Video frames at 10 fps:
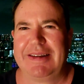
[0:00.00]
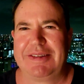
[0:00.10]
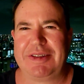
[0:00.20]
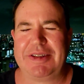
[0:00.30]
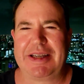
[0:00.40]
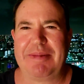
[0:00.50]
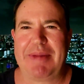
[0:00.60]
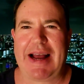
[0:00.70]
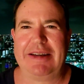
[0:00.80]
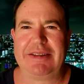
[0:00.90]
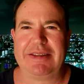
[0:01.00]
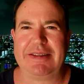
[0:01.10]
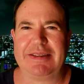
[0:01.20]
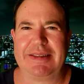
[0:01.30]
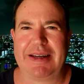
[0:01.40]
So you can imagine
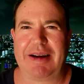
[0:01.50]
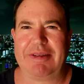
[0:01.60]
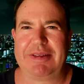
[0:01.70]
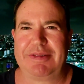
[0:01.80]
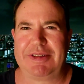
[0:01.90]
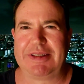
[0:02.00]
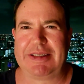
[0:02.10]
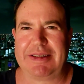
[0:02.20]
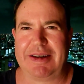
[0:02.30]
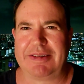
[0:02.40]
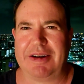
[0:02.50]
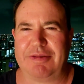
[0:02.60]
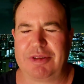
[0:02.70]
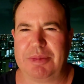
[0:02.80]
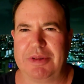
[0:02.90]
that I was feeling
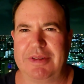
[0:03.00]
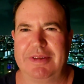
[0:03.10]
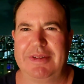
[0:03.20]
uncomfortable.